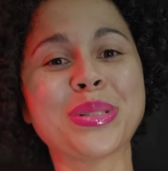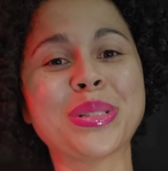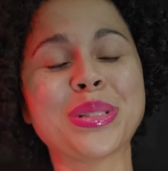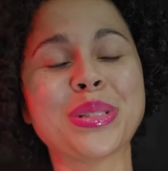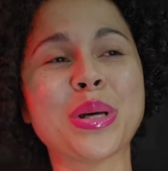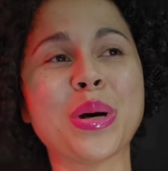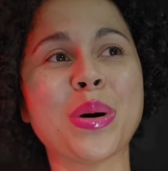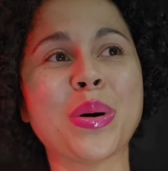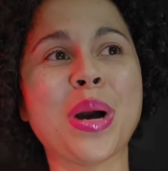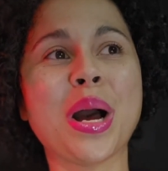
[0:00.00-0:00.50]

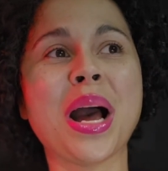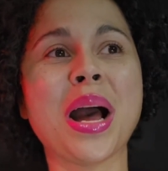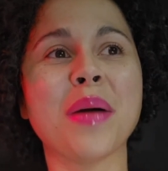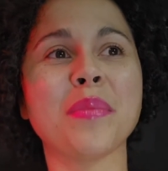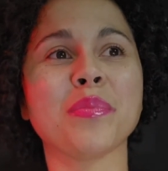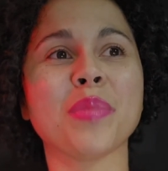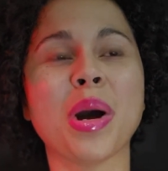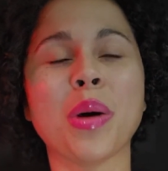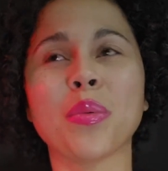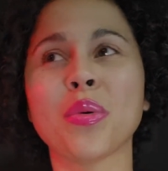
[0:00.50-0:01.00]
So
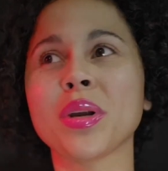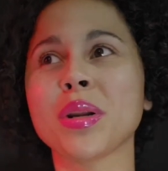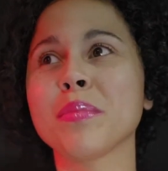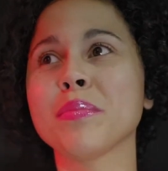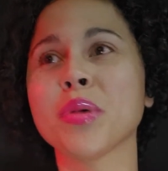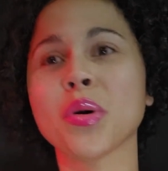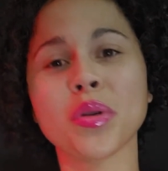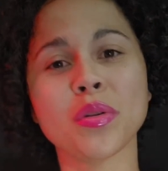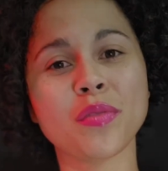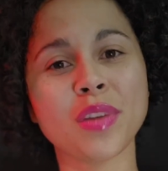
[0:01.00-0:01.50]
I want
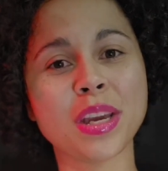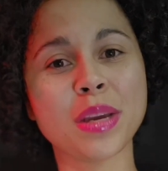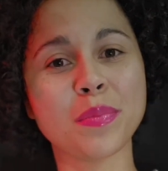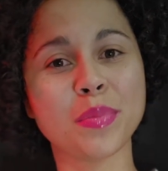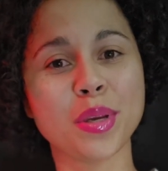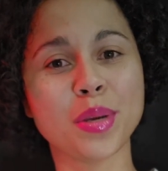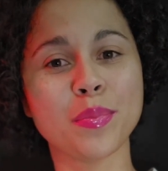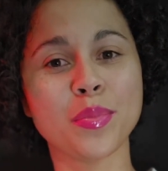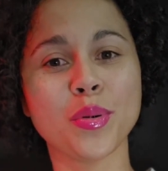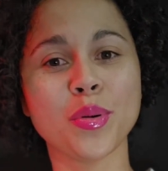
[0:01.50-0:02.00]
to
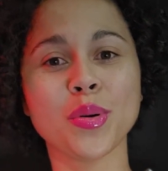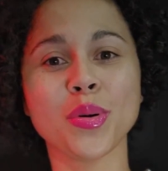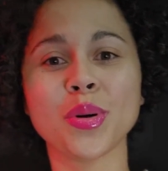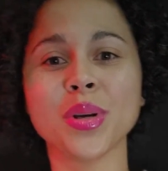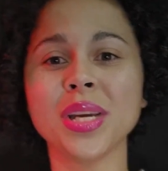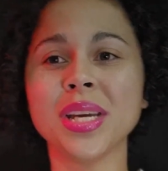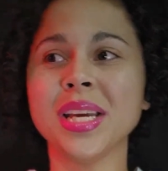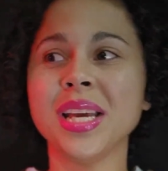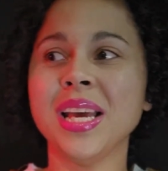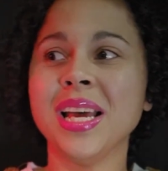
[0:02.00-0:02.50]
motivate
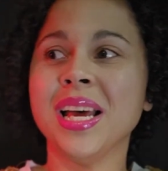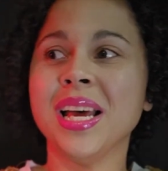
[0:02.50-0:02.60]
people.